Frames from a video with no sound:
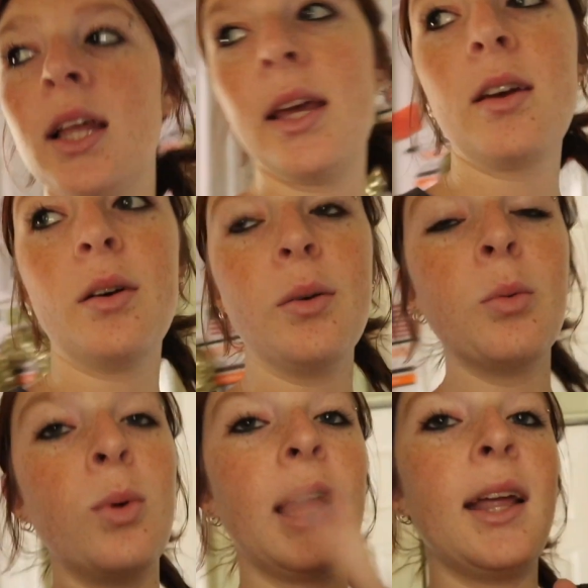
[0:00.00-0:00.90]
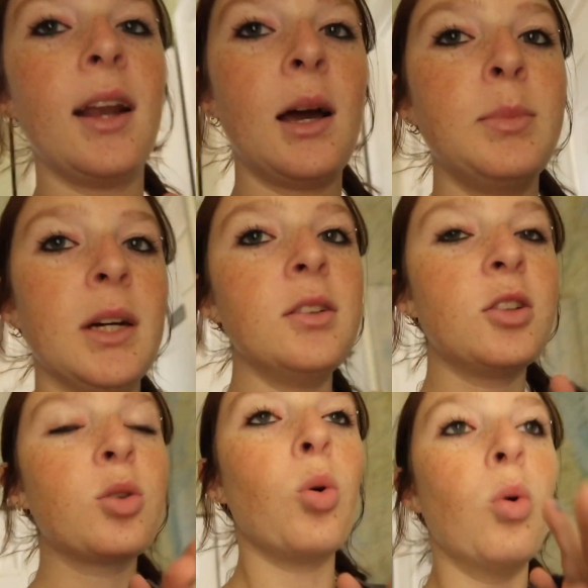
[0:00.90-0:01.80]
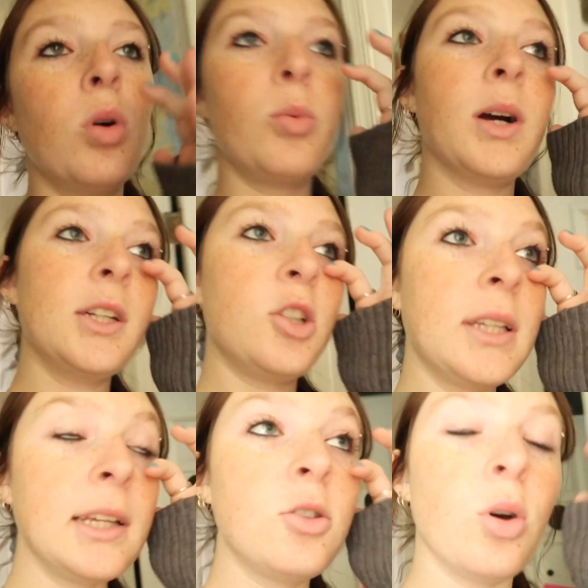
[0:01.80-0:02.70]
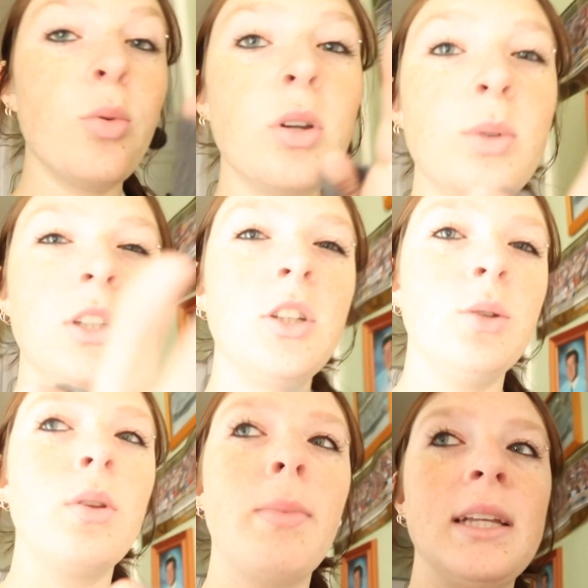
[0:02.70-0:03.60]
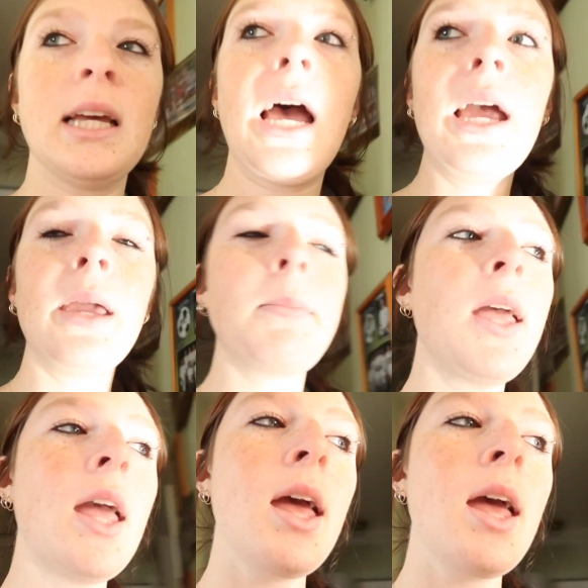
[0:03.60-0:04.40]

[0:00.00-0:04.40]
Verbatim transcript: like when I'm done school where I just like don't know what to do with my time.